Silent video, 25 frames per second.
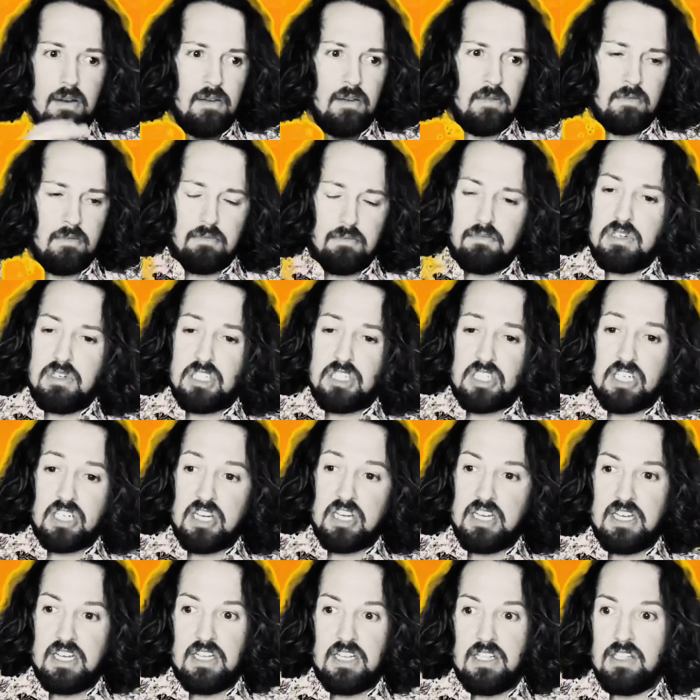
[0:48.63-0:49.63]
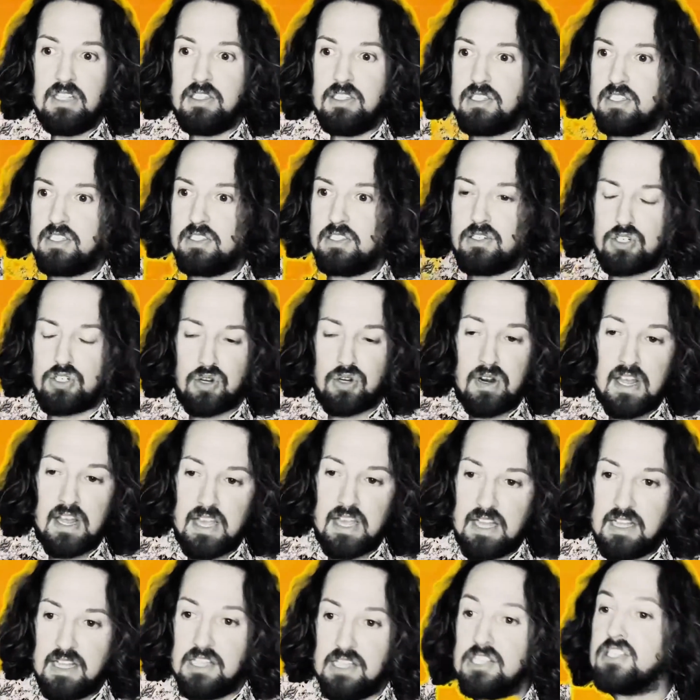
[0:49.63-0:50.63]
machines,
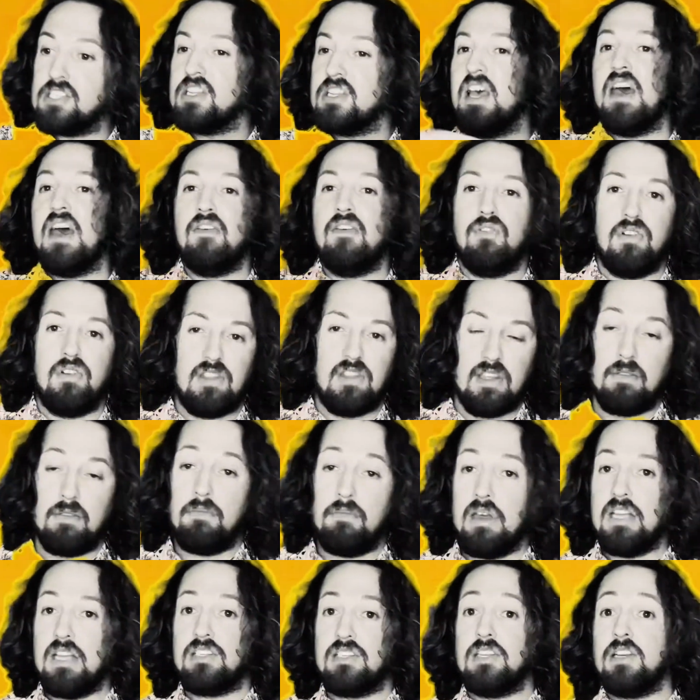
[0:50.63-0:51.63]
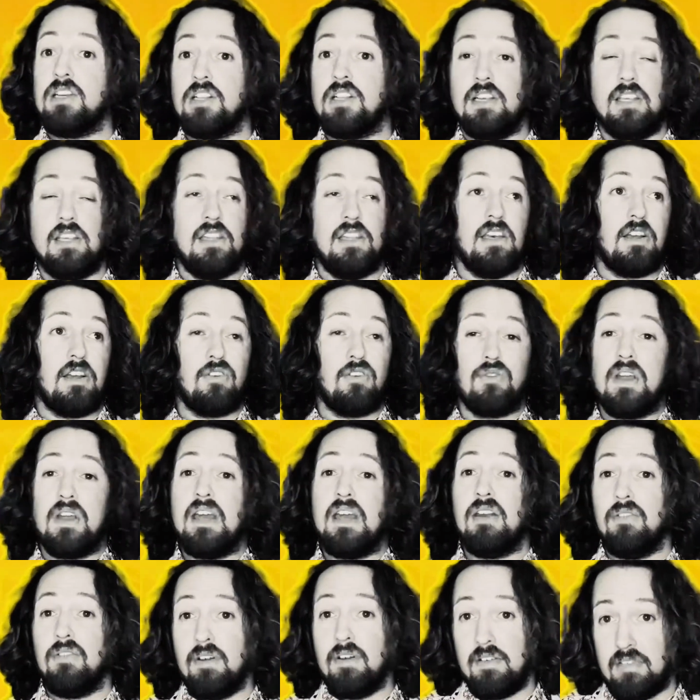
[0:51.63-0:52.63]
trains, everything basically, the
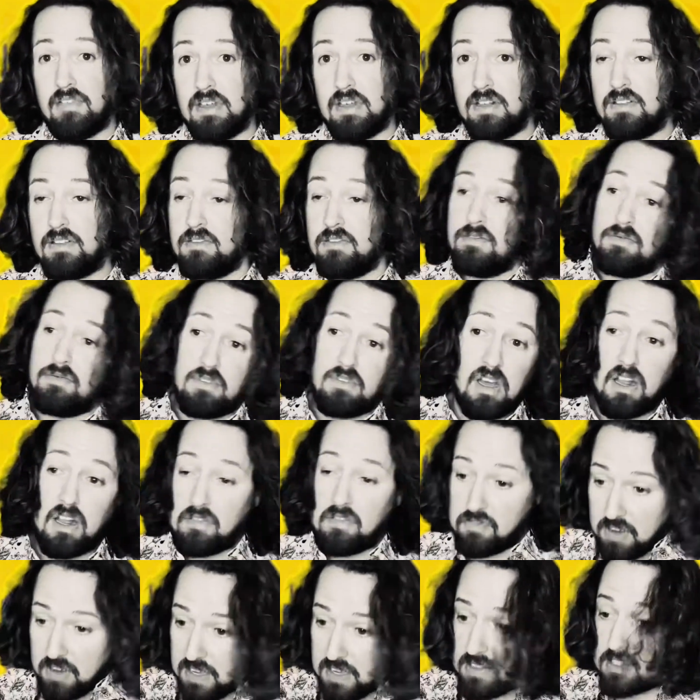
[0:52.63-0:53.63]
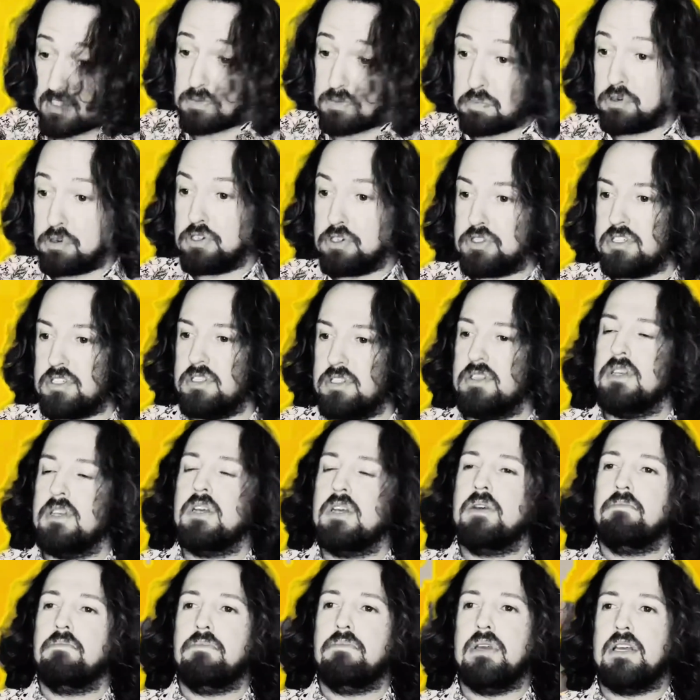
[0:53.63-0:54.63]
creator of it. You gotta find this person
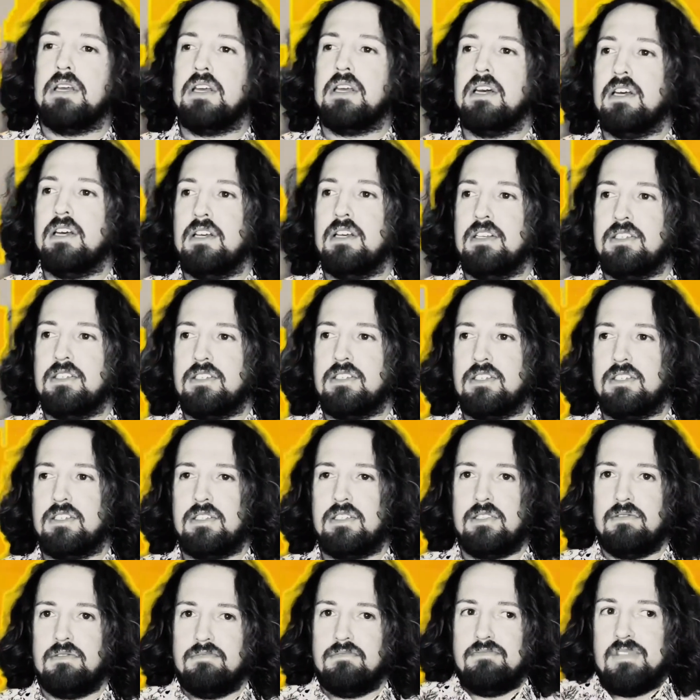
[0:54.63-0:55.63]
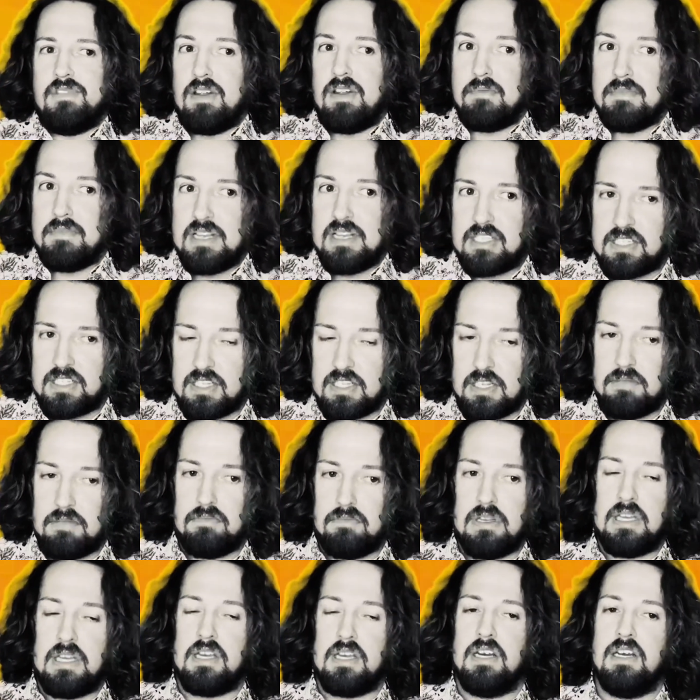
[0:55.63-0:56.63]
because they're missing,
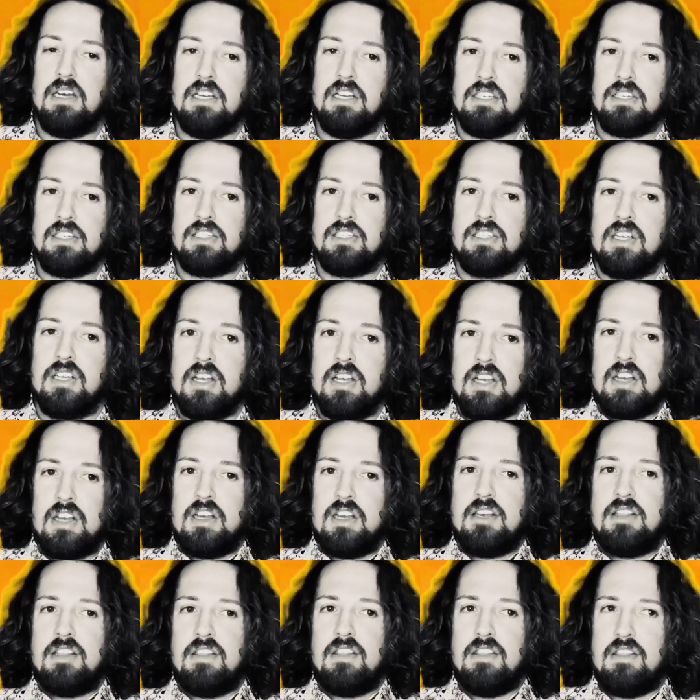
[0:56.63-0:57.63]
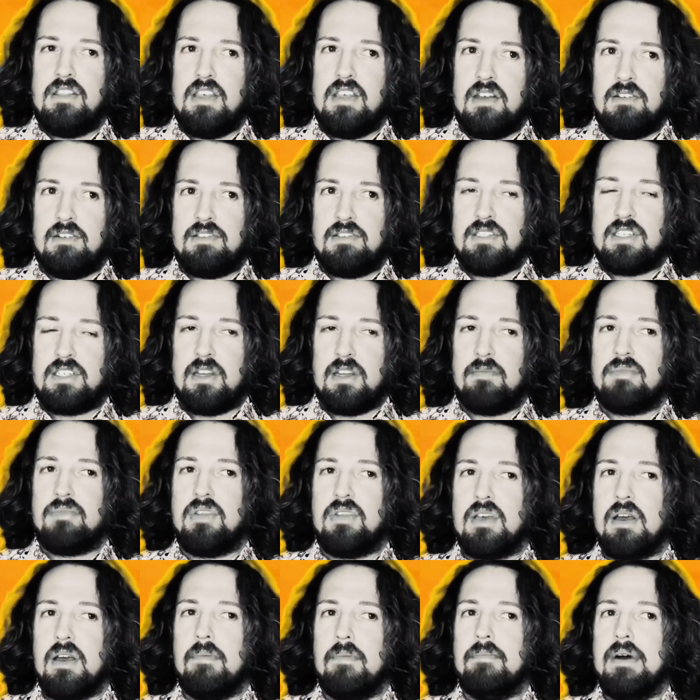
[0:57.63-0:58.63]
because there's
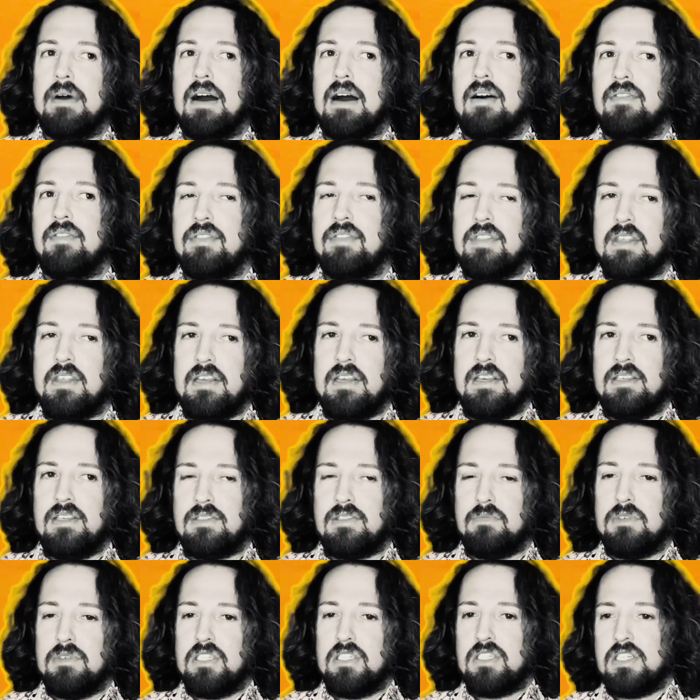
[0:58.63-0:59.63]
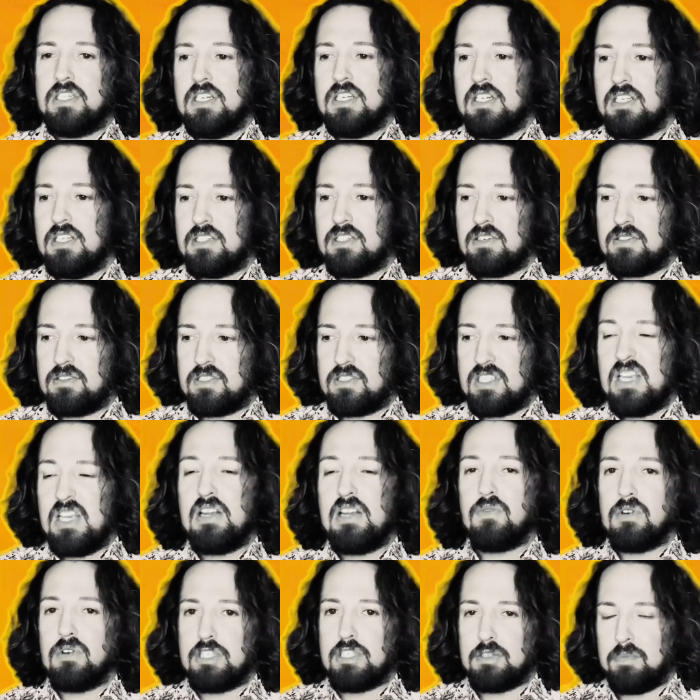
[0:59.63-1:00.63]
something about these machines, there's
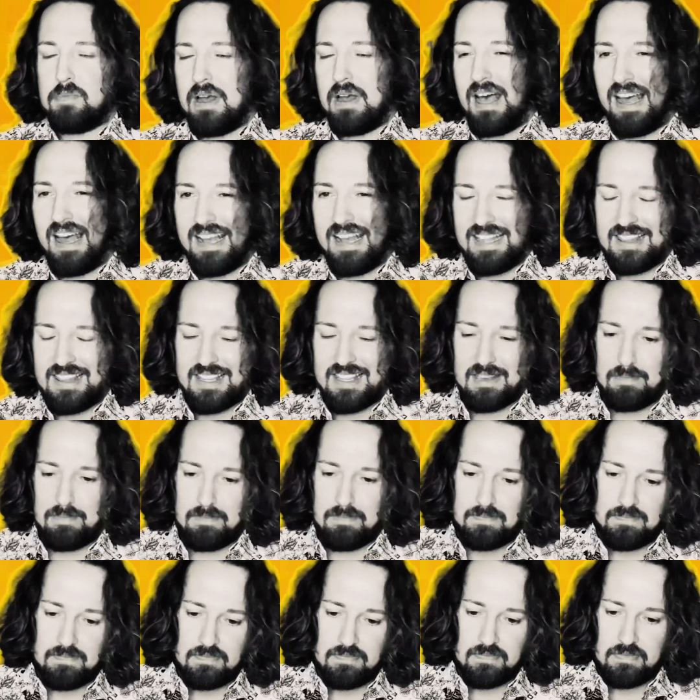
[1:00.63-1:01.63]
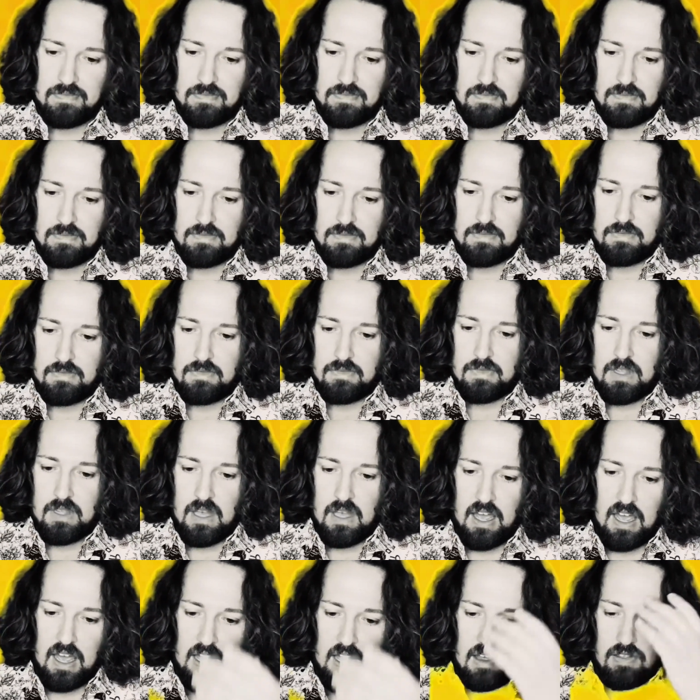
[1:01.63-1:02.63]
secrets behind them.
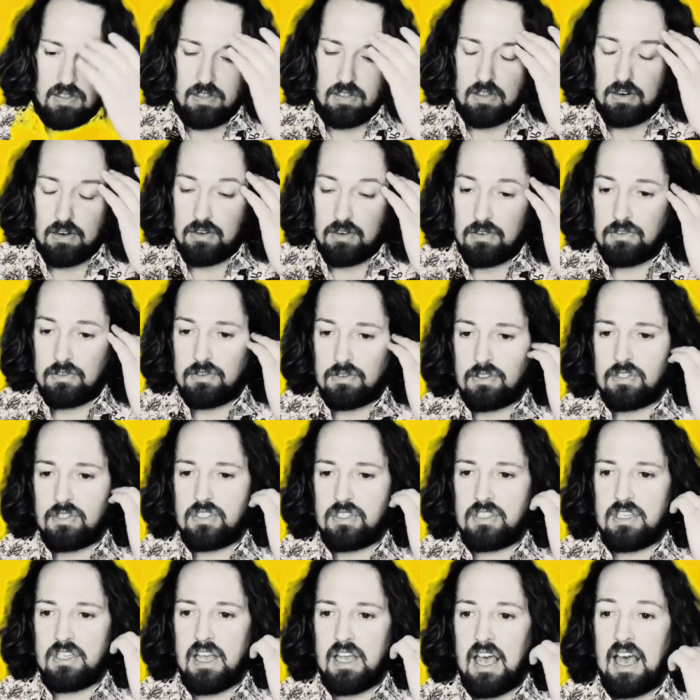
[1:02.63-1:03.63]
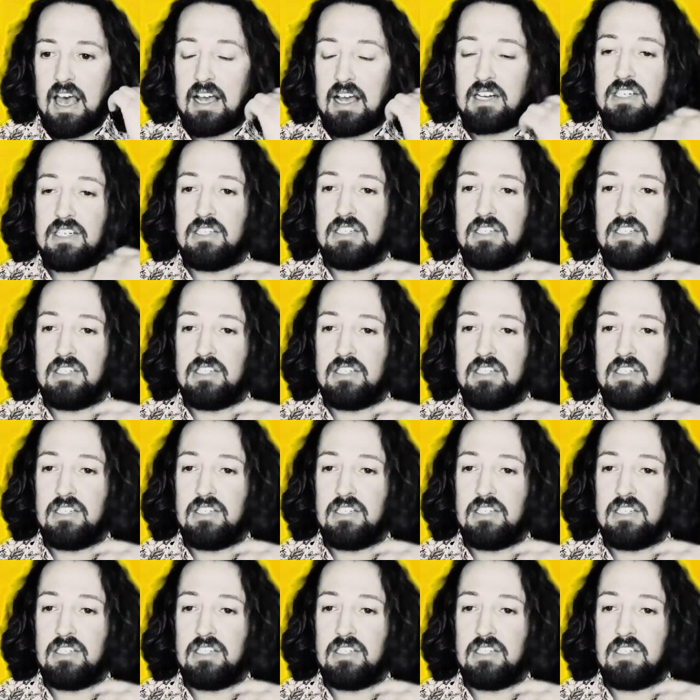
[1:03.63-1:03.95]
And there's actions